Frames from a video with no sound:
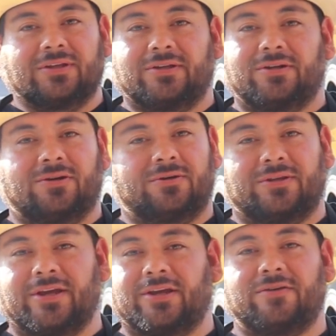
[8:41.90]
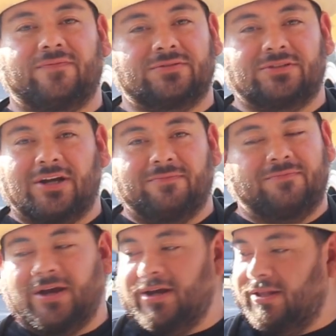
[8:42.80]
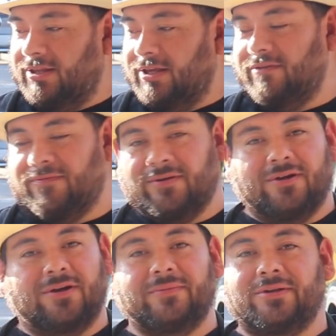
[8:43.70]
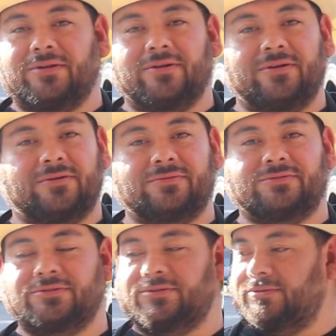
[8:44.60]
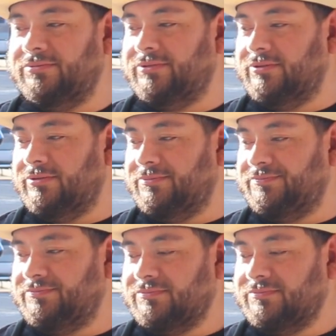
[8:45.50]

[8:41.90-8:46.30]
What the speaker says: you know, thank you for stopping by, thank you for coming, you know. So, you know,